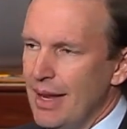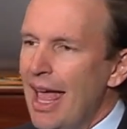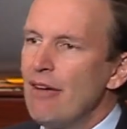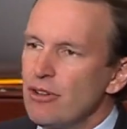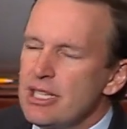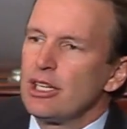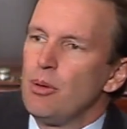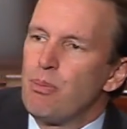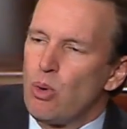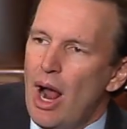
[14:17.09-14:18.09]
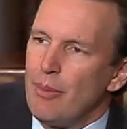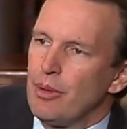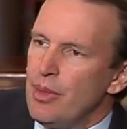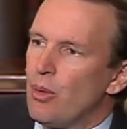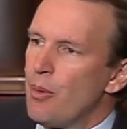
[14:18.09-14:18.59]
Every single
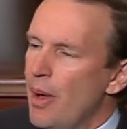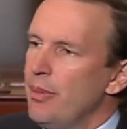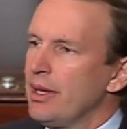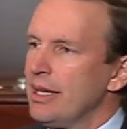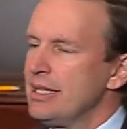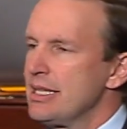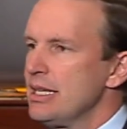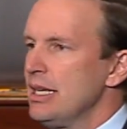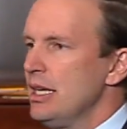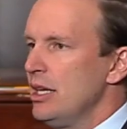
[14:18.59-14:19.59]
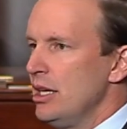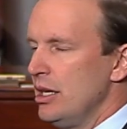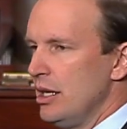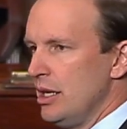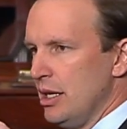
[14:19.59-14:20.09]
problem that Republicans
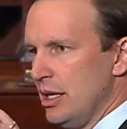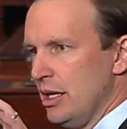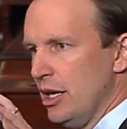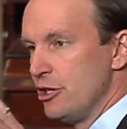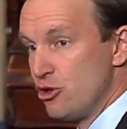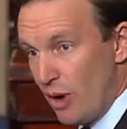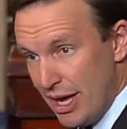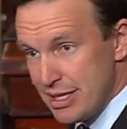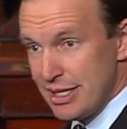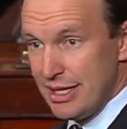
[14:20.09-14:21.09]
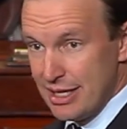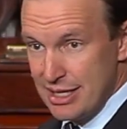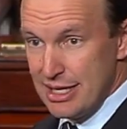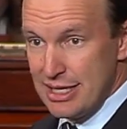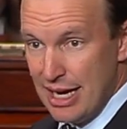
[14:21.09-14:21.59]
address in the
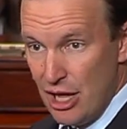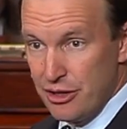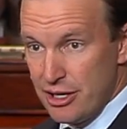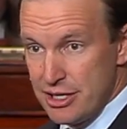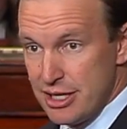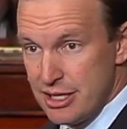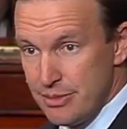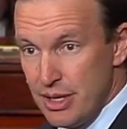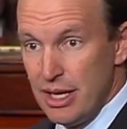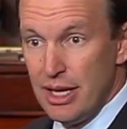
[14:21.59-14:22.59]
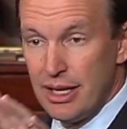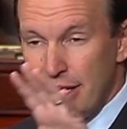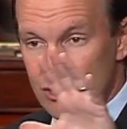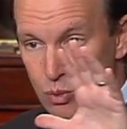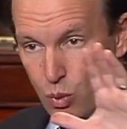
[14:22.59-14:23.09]
existing healthcare system
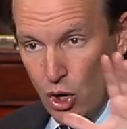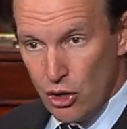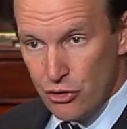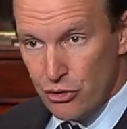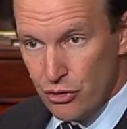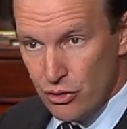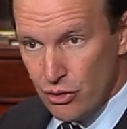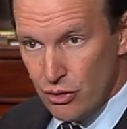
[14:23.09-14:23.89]
gets worse